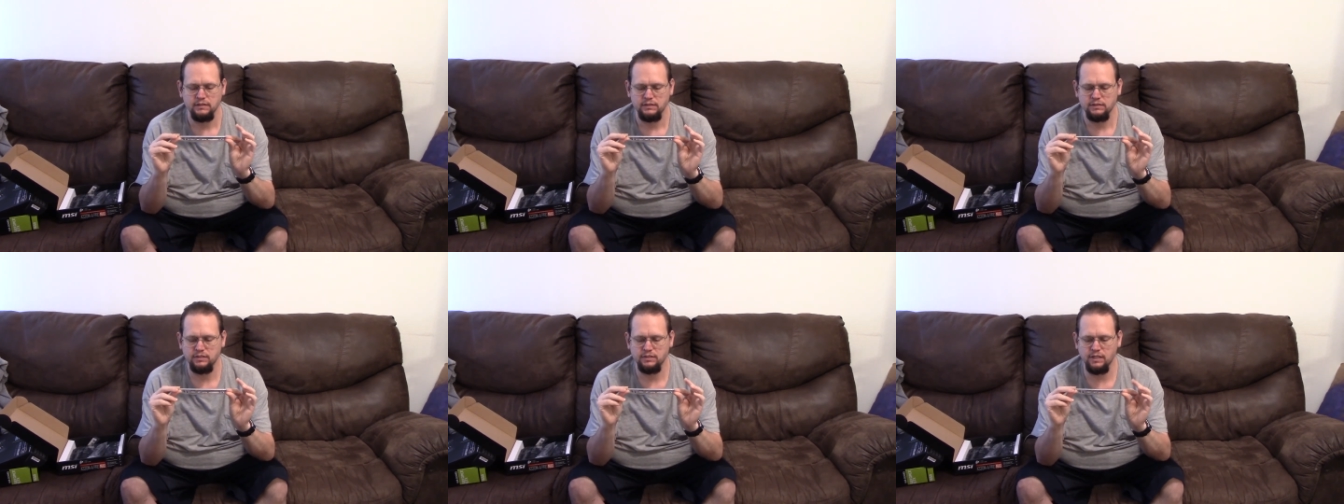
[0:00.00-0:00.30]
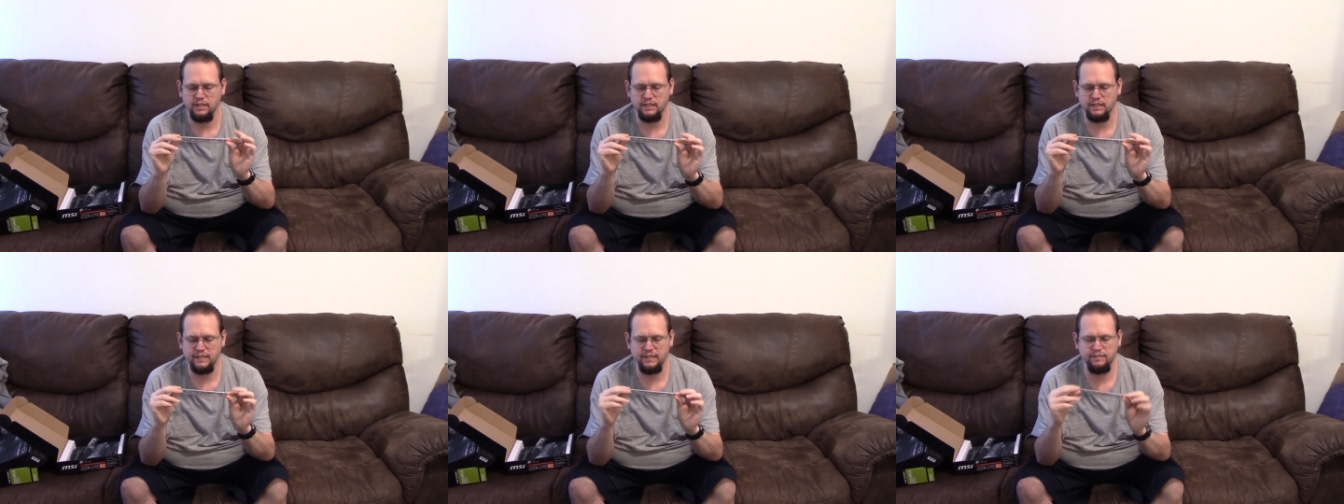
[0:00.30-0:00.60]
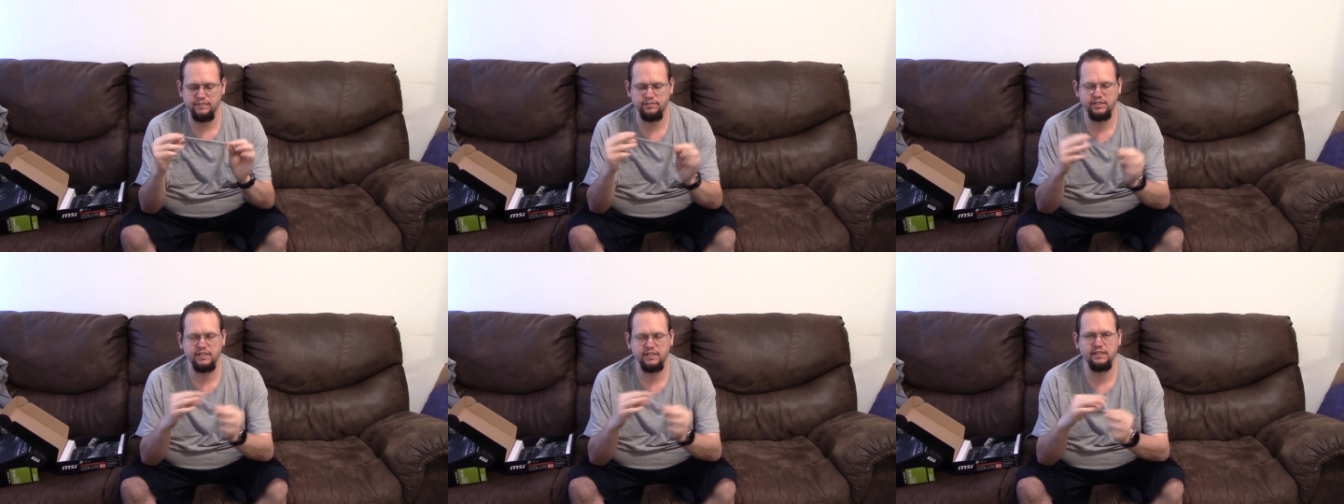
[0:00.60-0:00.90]
So it
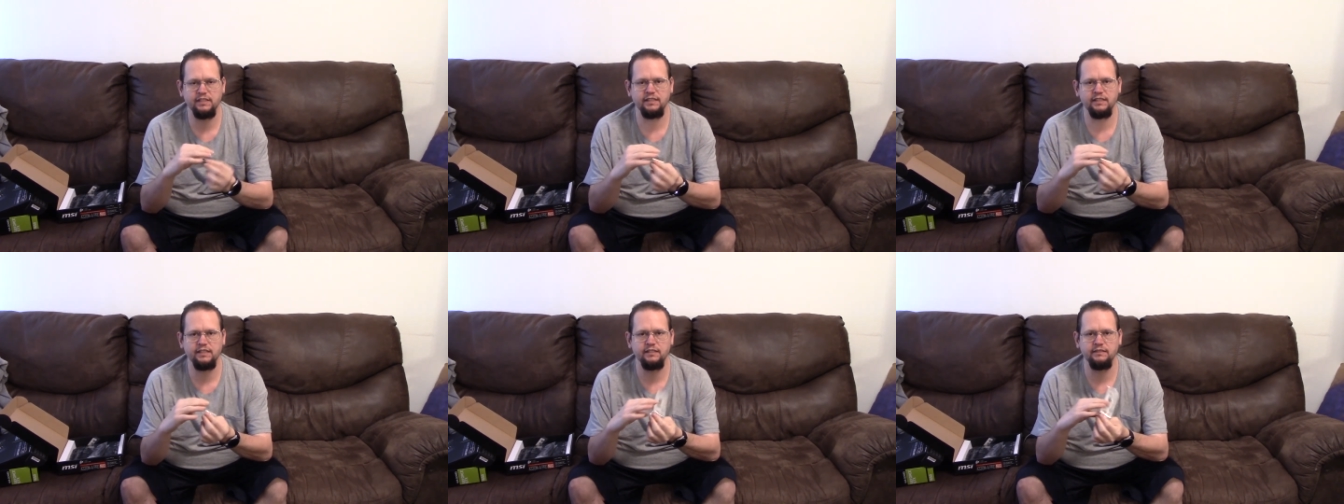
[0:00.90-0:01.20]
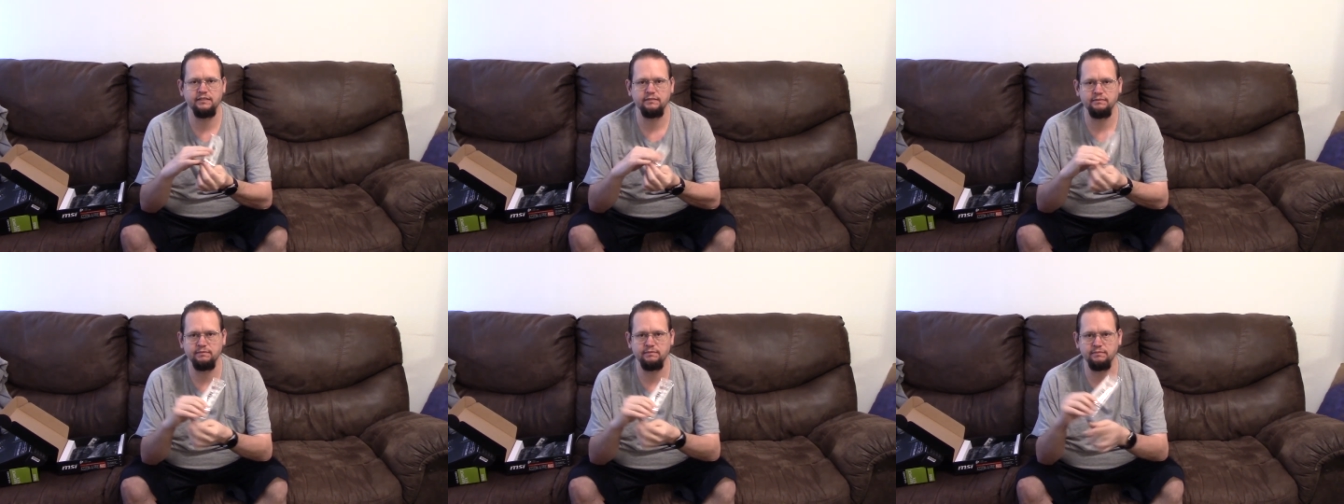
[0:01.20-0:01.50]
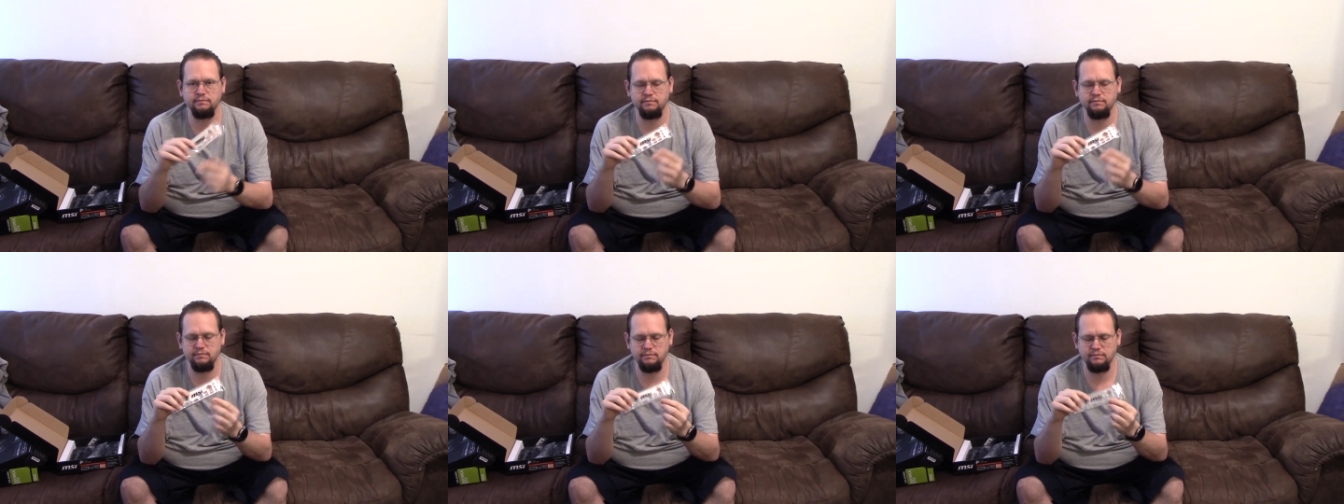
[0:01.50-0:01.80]
gives you the
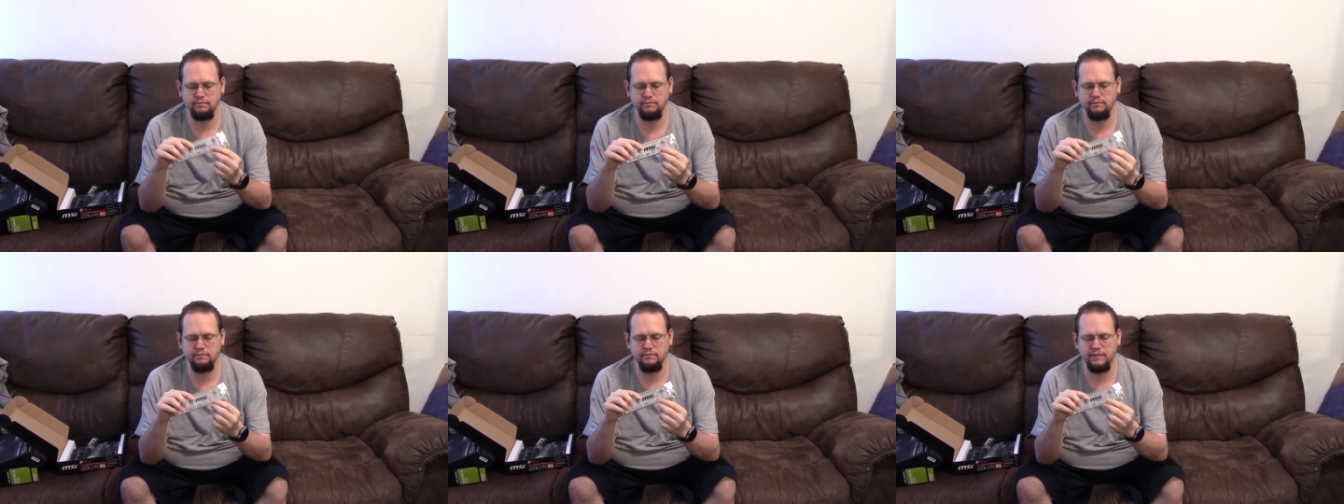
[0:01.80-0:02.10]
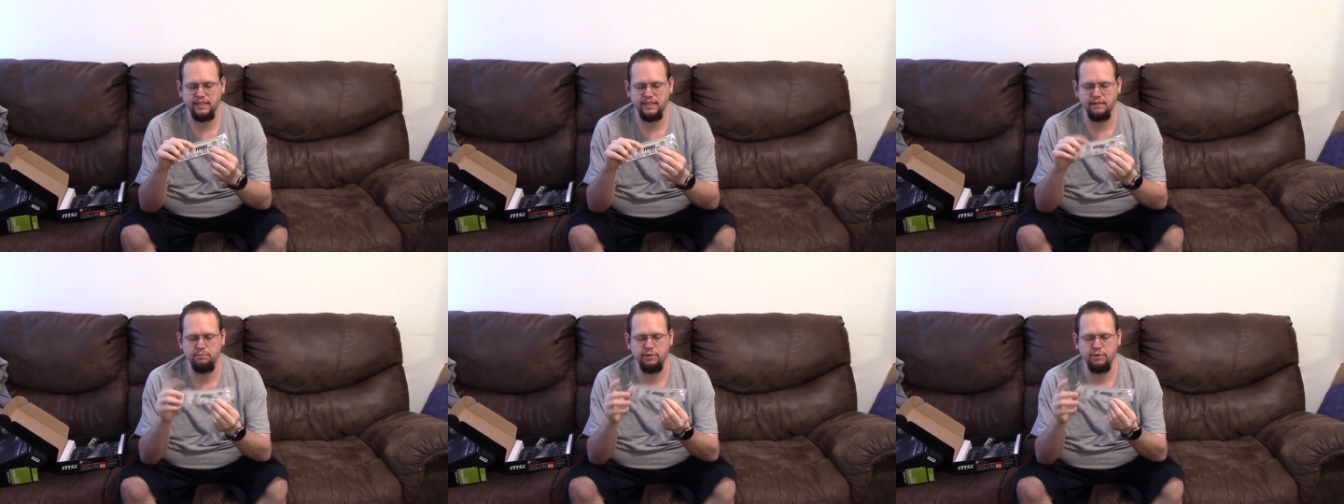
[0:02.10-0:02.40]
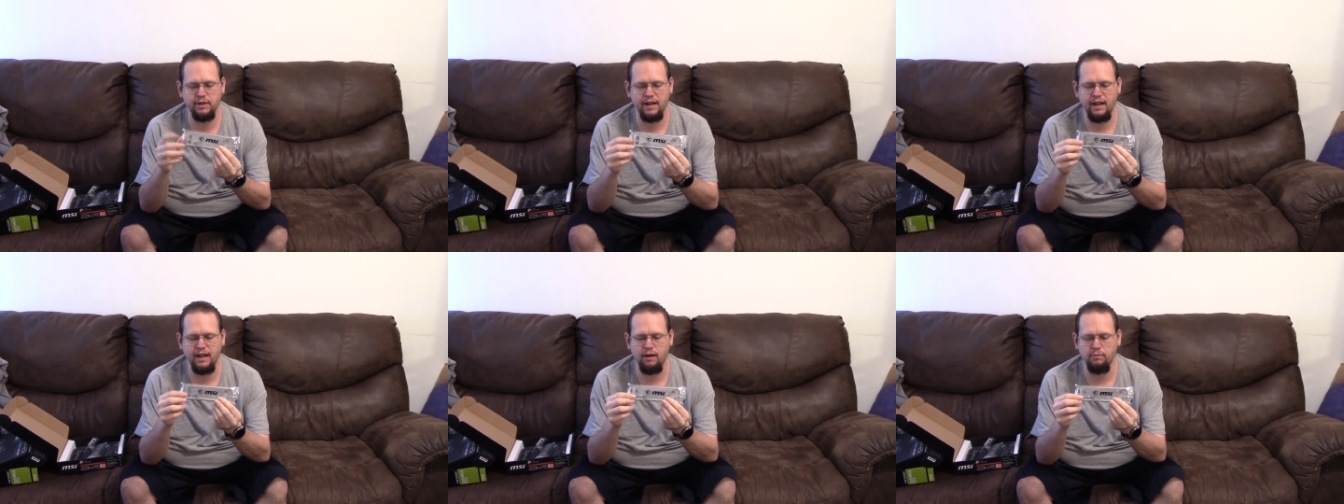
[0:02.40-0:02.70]

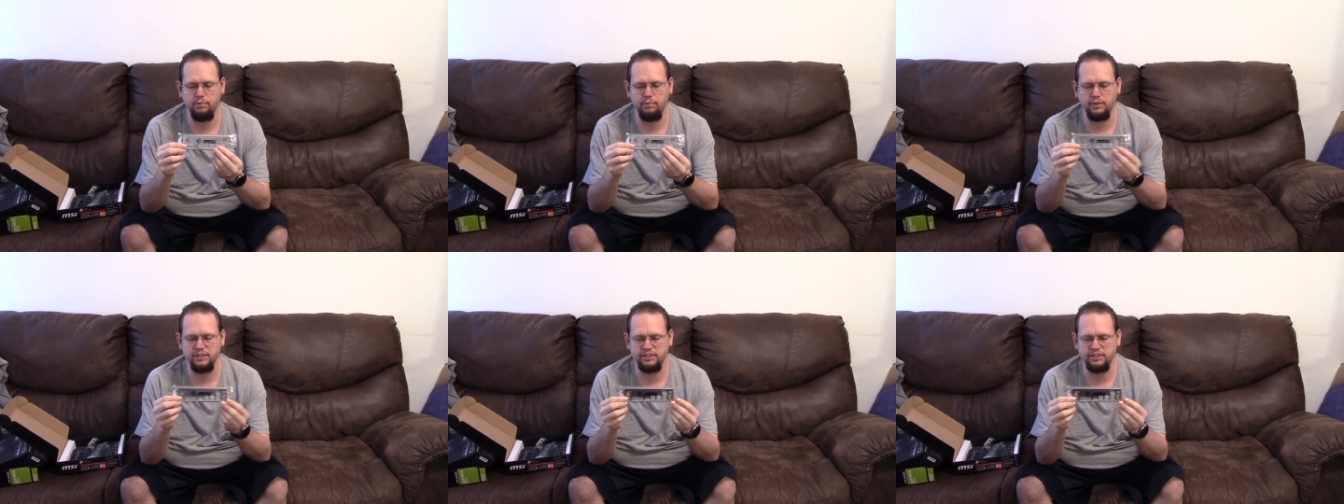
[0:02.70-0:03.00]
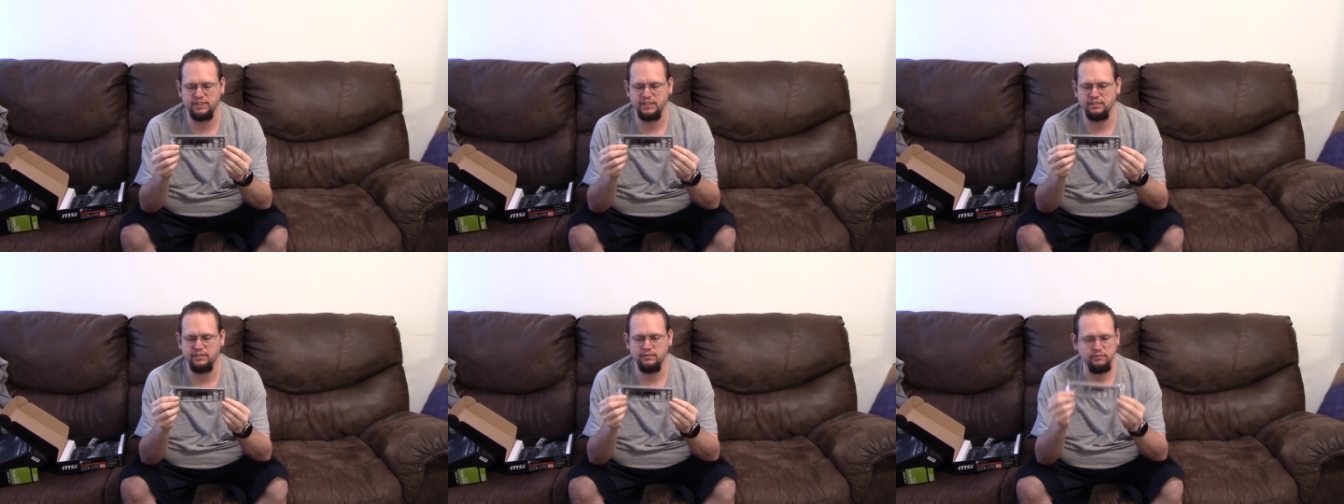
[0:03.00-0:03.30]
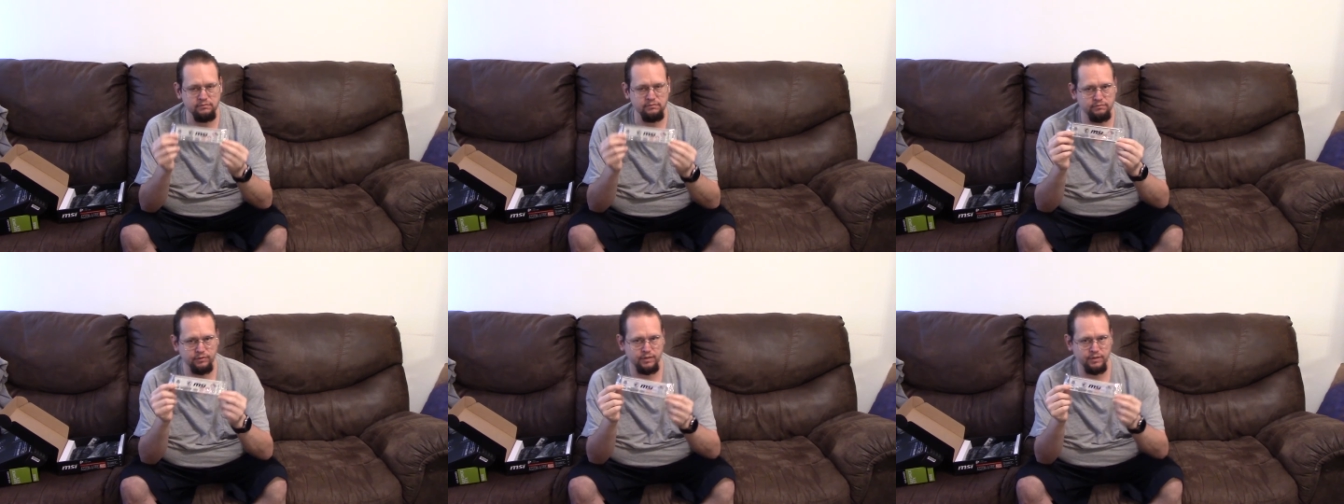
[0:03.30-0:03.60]
input-output shield
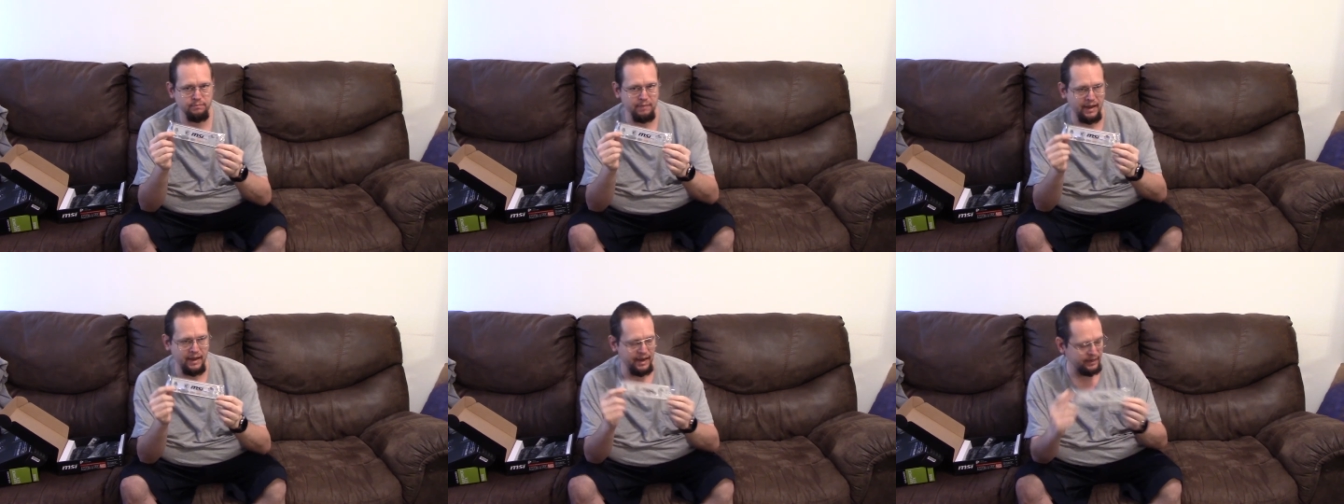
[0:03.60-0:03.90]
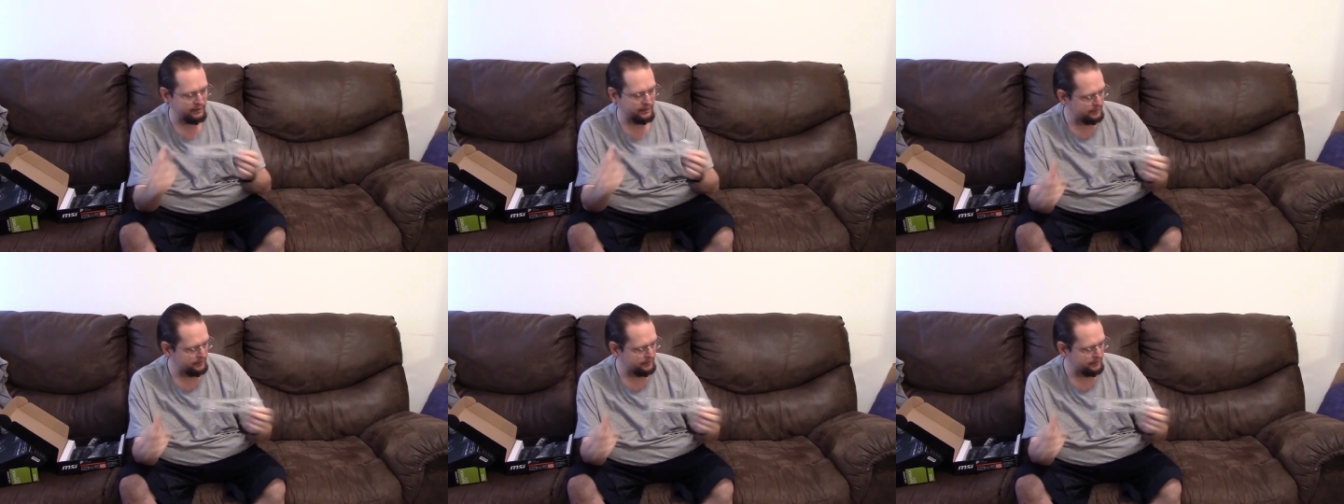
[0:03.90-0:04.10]
for the back.